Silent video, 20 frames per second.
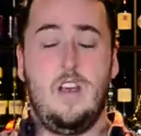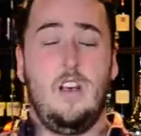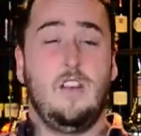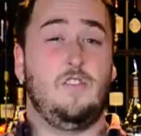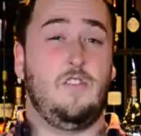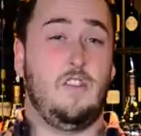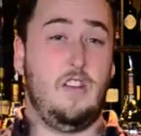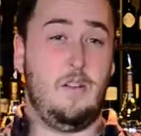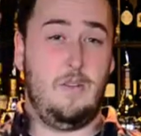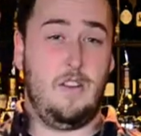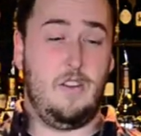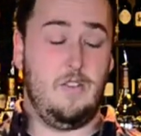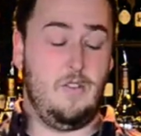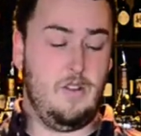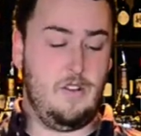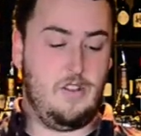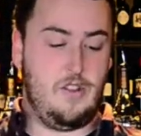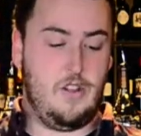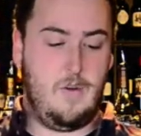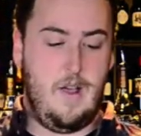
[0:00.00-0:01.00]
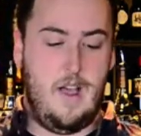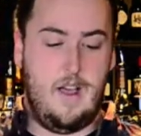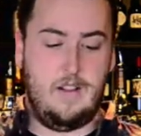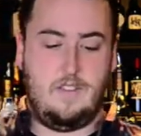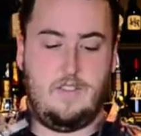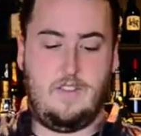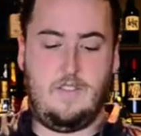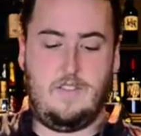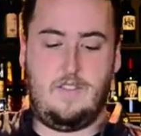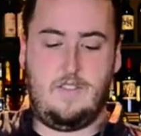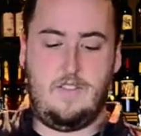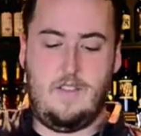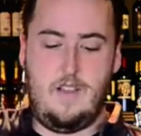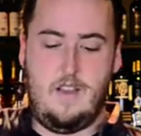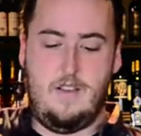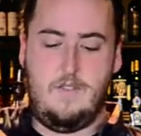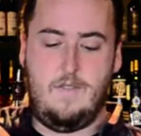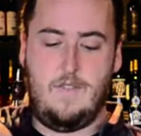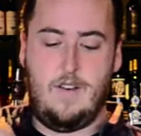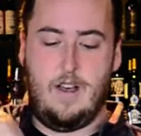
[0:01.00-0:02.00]
So you're going to be doing 2 ounces
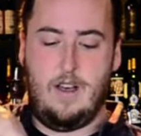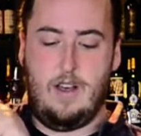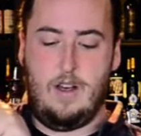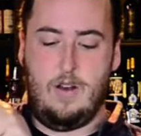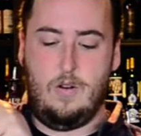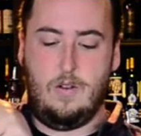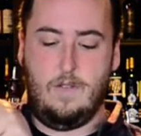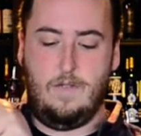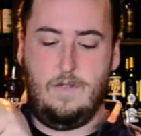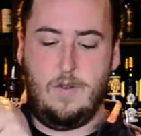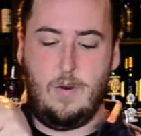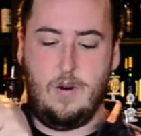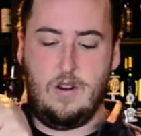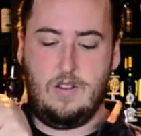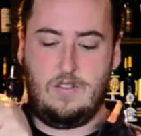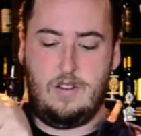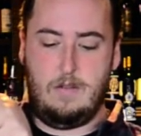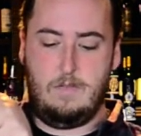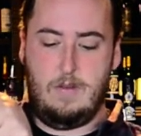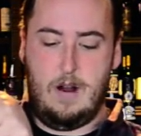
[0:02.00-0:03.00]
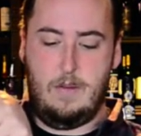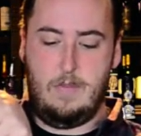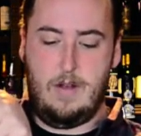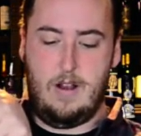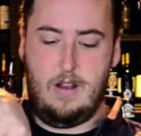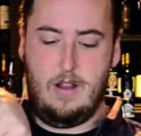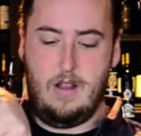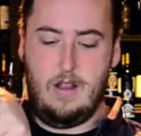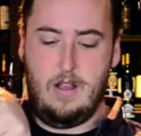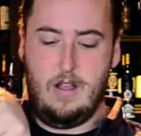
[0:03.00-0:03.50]
of Old Forester bourbon.